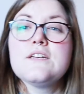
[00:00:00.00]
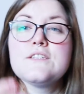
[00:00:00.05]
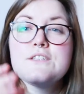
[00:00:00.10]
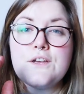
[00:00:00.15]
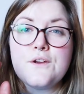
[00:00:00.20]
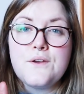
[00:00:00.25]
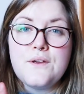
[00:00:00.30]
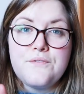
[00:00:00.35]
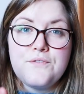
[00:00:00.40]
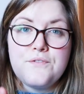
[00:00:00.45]

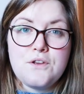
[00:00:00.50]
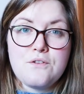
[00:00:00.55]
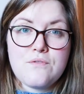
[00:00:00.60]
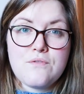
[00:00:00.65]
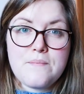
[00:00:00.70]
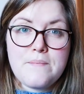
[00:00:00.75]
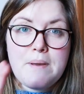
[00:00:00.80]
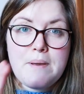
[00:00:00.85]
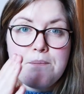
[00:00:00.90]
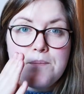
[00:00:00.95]
So if you
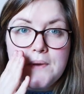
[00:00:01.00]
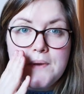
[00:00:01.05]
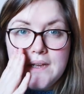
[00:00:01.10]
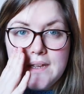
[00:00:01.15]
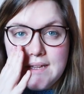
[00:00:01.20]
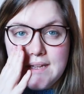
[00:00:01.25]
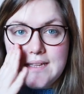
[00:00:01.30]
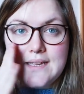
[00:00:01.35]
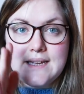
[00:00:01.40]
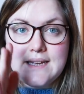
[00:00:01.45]

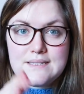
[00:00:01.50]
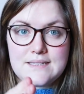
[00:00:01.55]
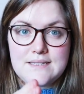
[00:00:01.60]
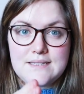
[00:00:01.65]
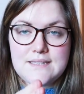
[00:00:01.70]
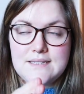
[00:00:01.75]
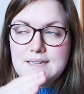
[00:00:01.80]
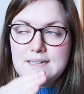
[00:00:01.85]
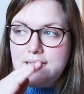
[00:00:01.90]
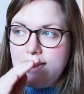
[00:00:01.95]
remember
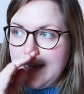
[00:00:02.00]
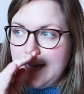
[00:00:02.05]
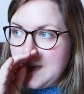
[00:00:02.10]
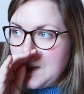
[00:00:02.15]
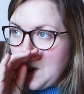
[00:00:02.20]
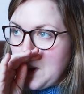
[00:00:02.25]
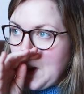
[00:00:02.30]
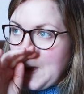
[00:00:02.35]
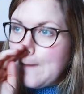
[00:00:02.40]
yesterday,